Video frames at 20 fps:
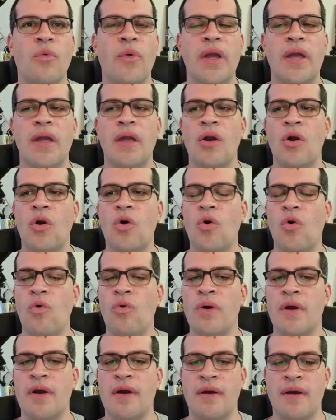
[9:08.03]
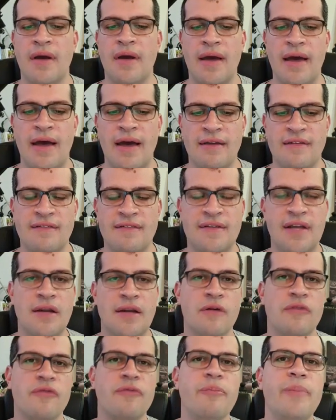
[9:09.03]
We can conquer a
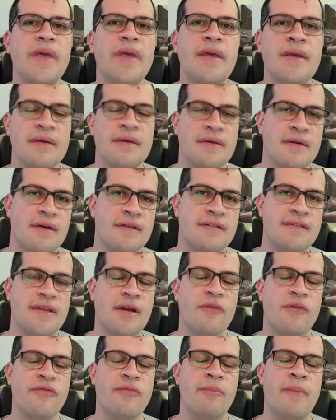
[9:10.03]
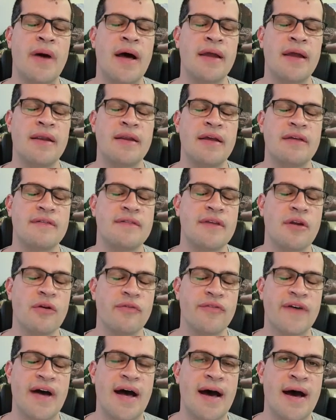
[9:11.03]
state of being, a state of mind, a state
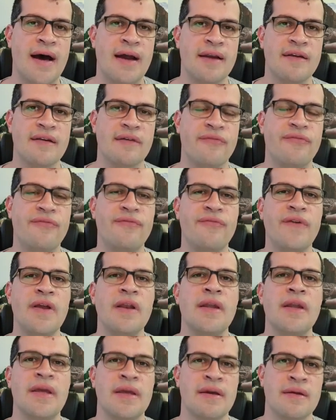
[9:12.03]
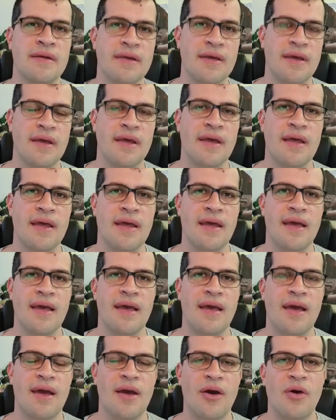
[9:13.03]
of heart, a feeling,
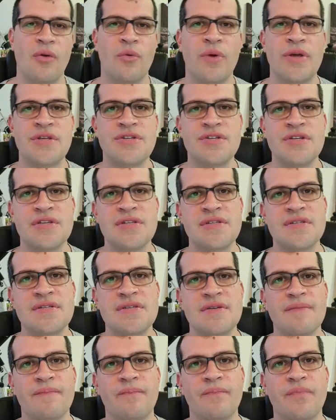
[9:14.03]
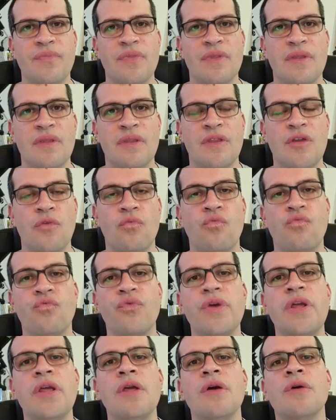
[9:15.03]
which is the
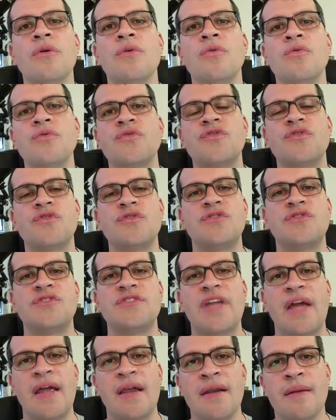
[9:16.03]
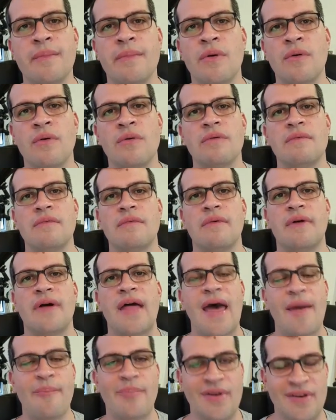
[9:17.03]
real sustainable
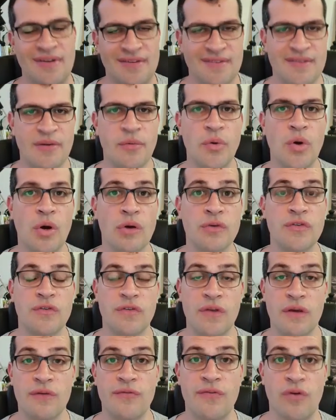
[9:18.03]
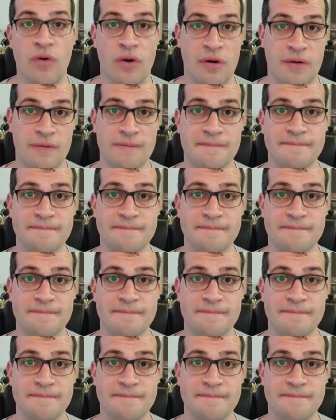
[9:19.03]
happiness that we all seek for,